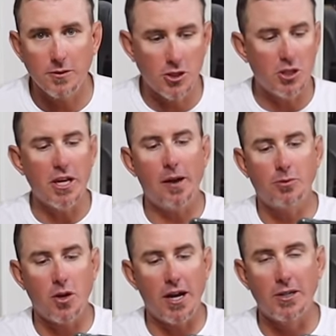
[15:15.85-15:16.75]
You see,
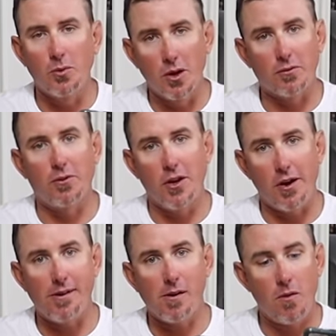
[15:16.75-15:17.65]
I'm trying to work for
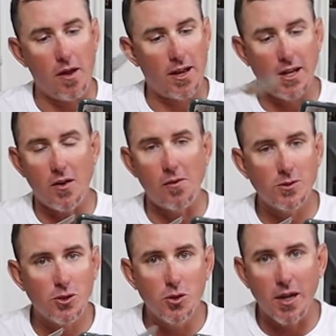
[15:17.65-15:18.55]
y'all. I got
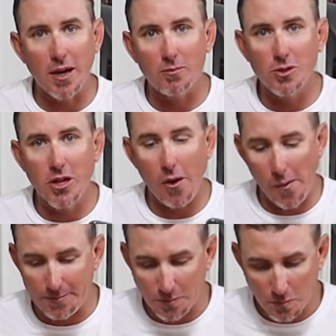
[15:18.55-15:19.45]
two cameras
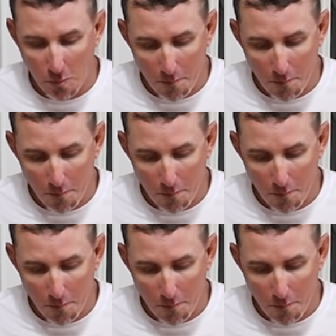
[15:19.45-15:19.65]
going.